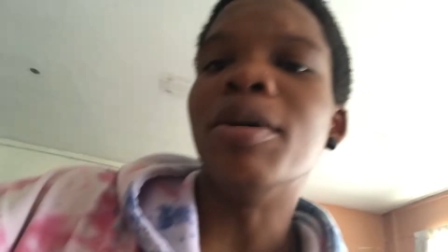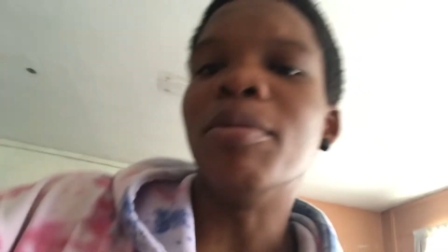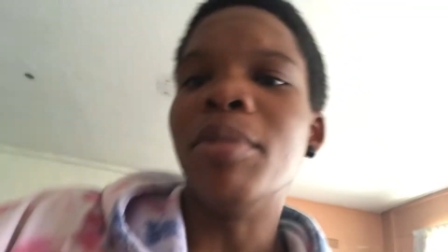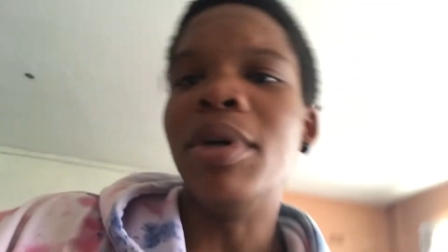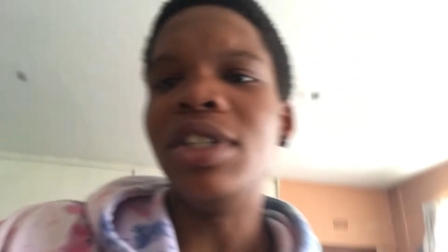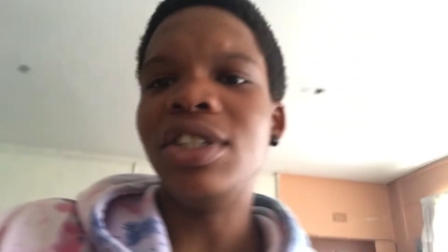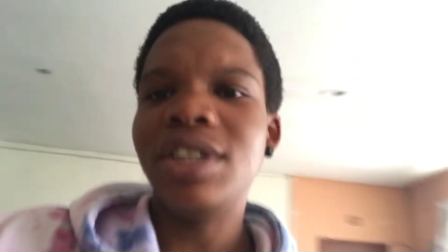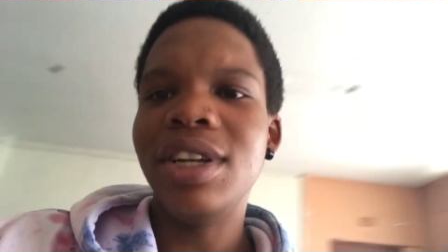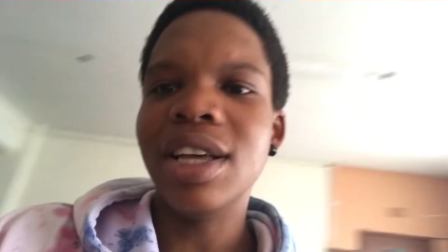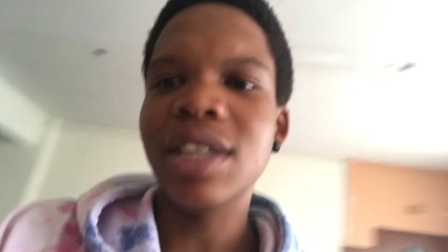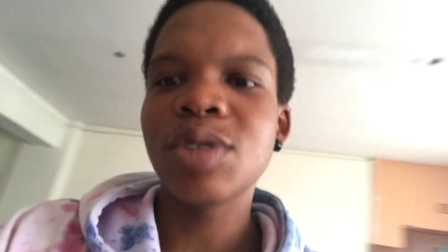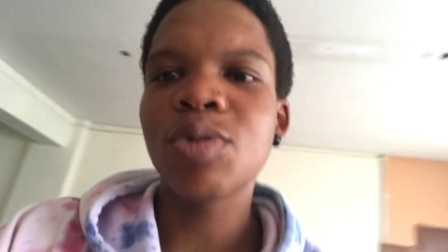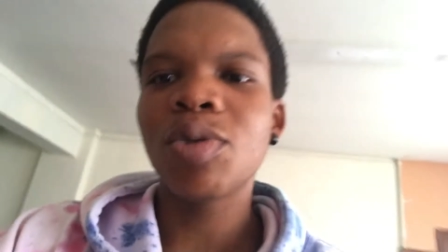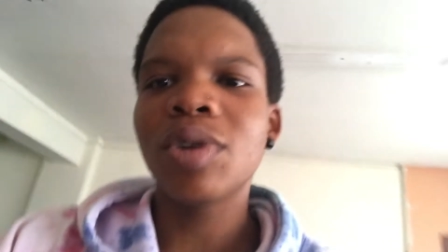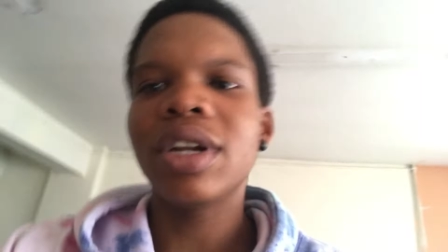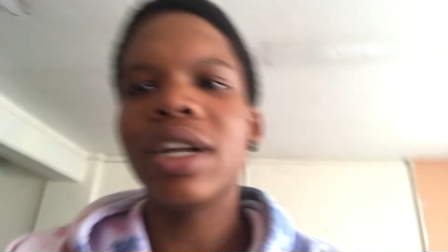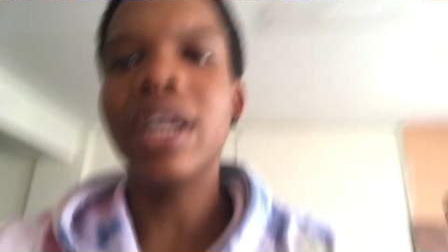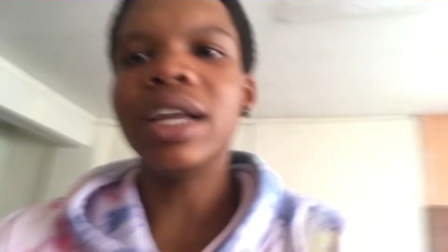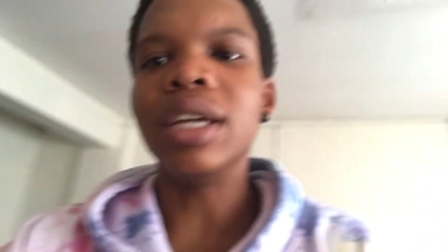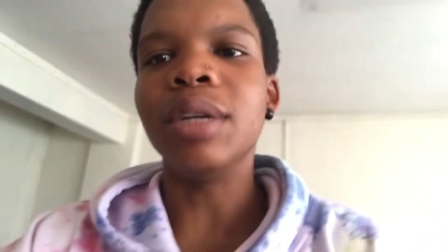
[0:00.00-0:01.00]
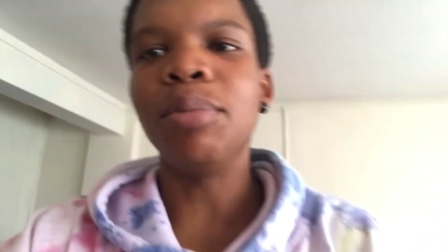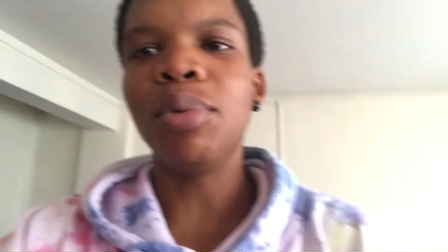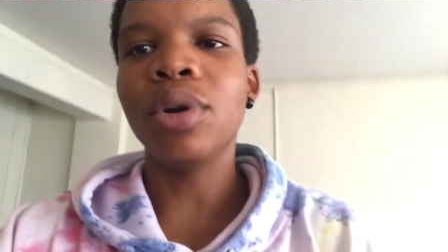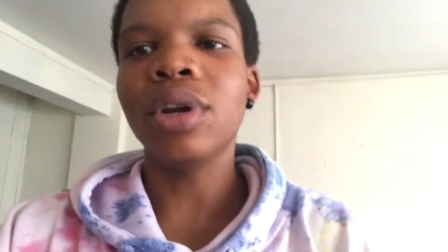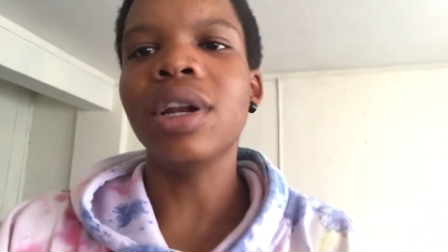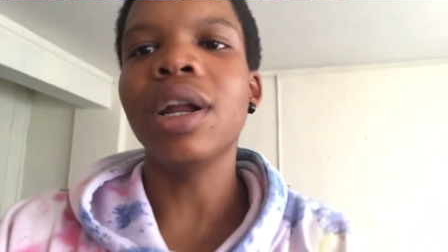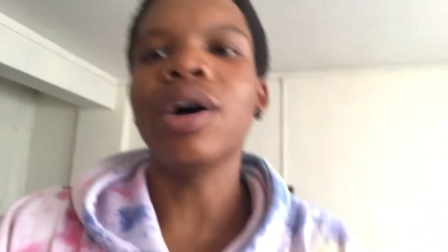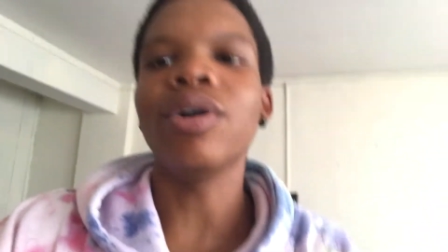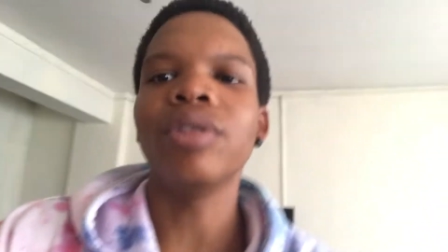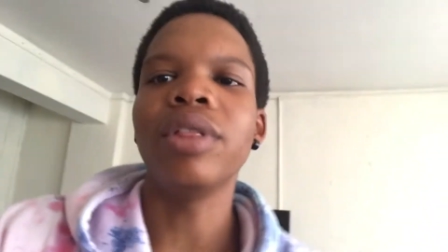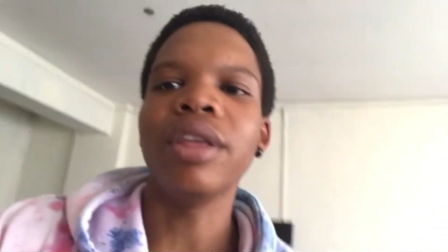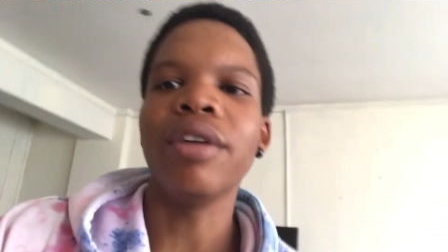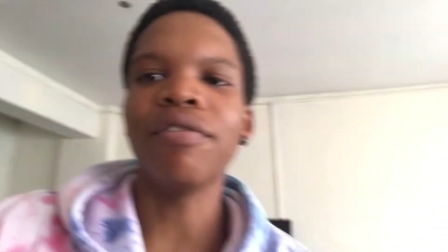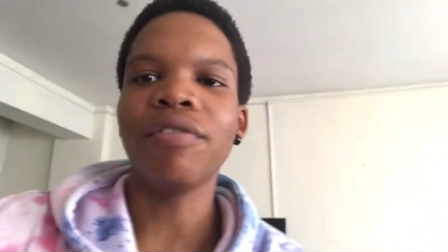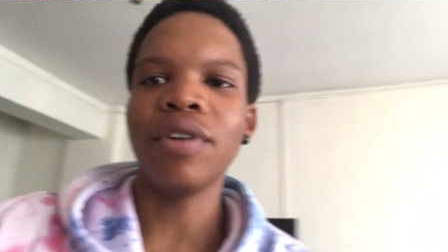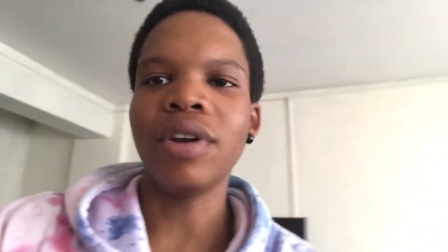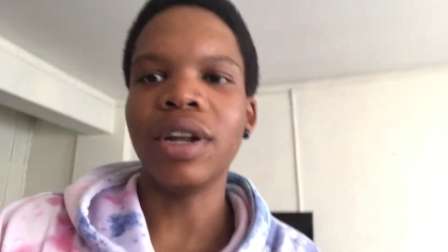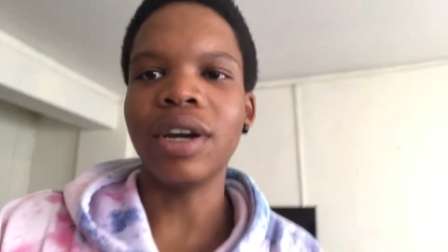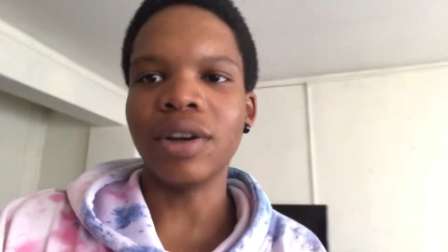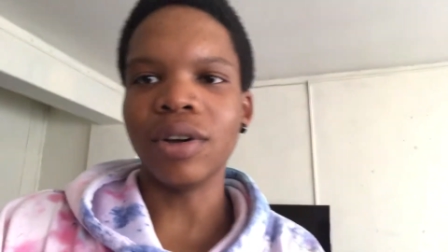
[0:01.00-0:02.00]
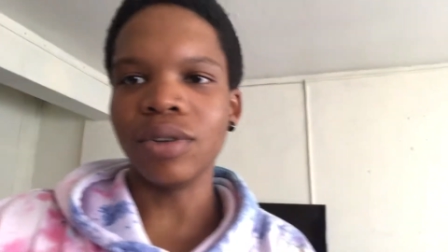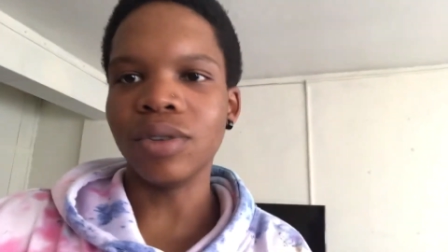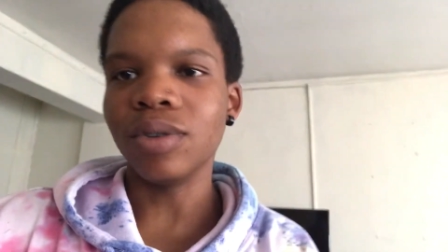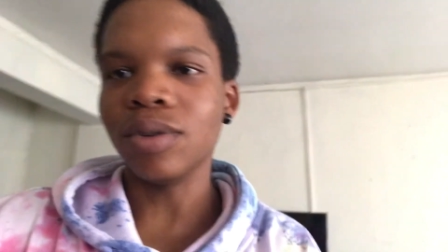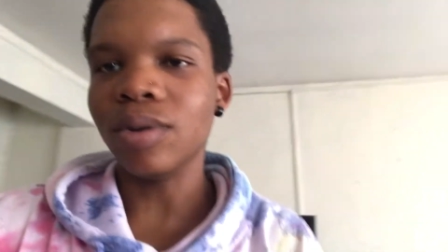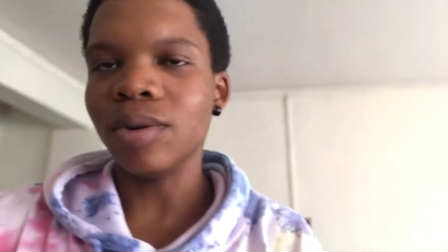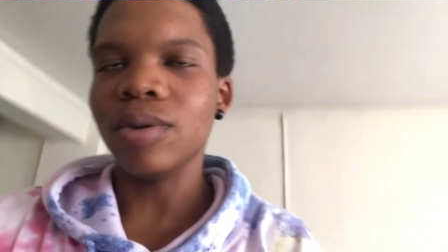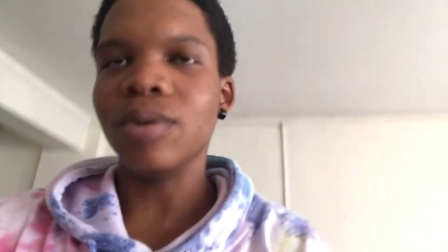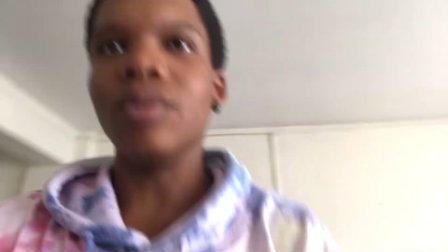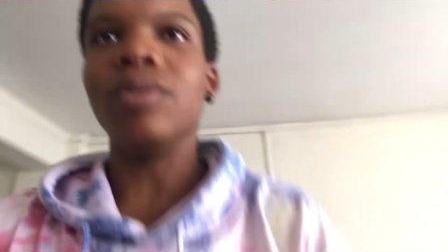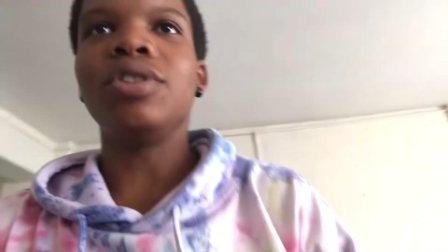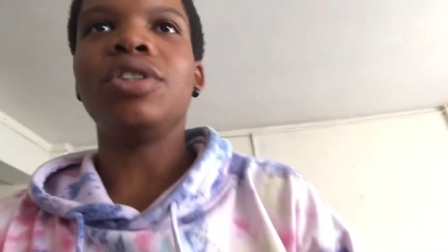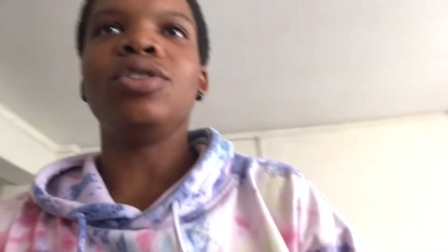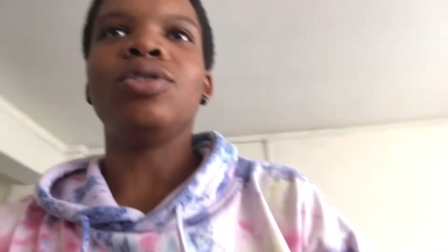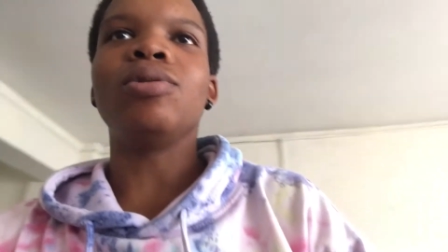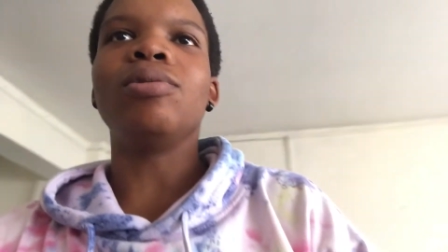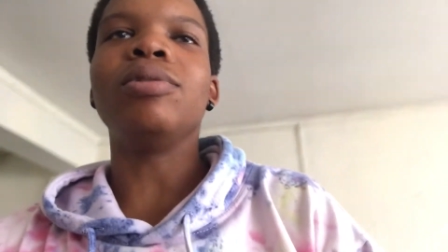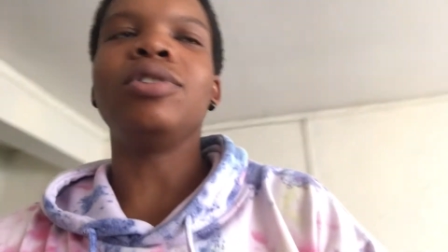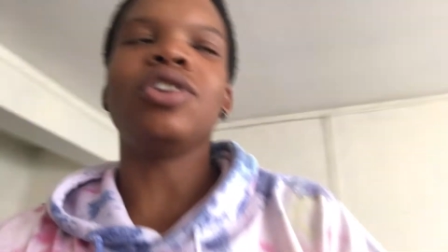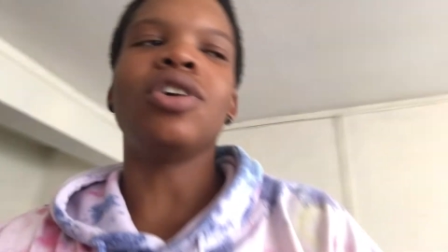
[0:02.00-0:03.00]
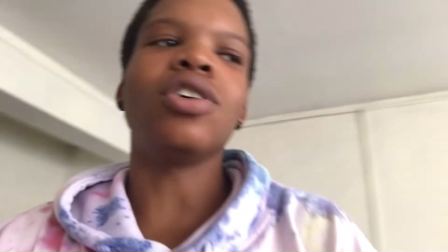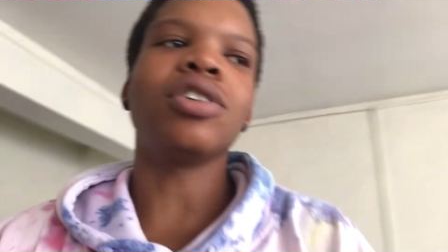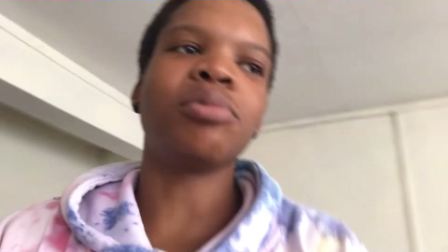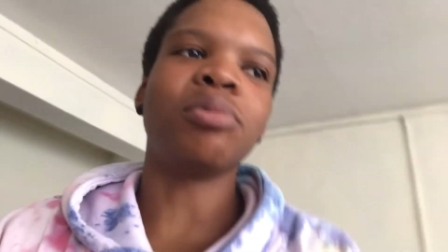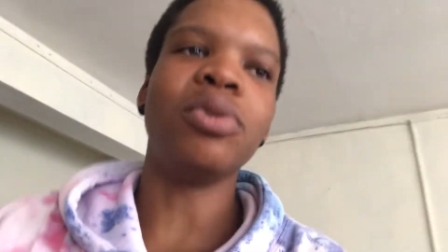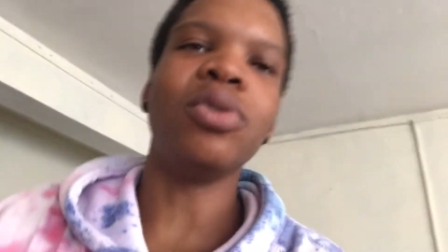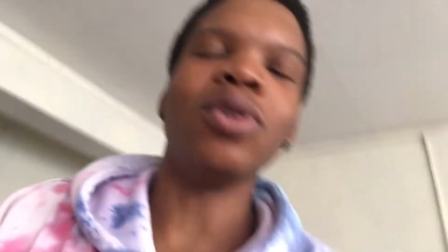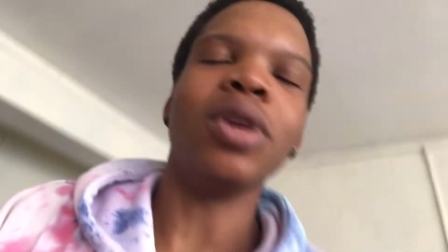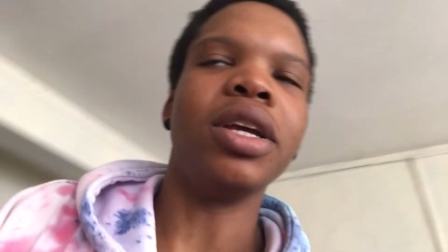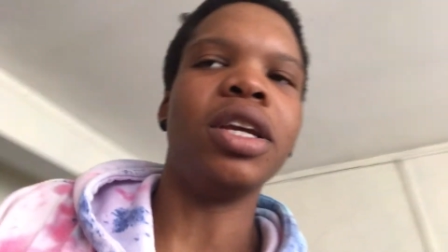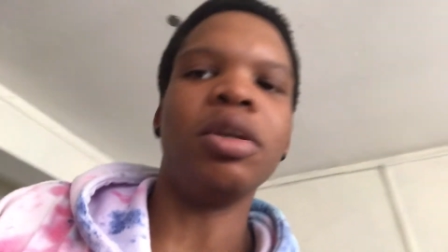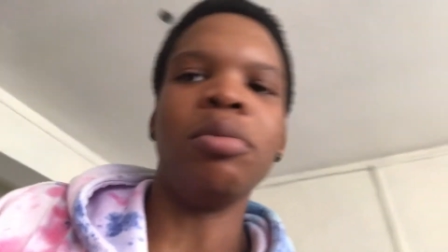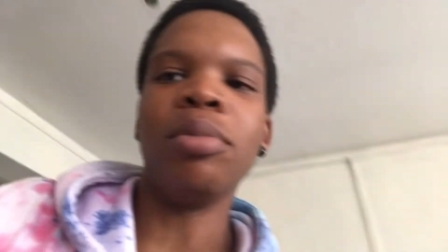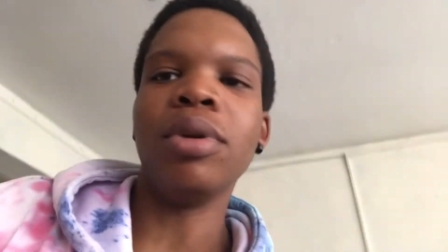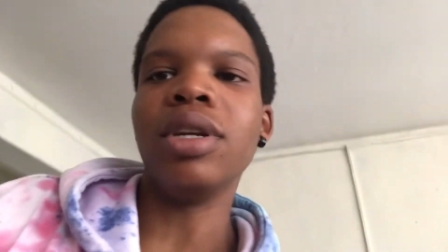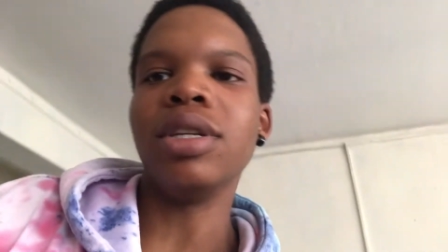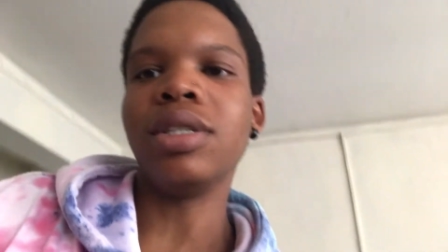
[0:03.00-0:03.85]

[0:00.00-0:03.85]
but she doesn't want to, like, put it out there for now. So, she told she asked me to, like, keep it a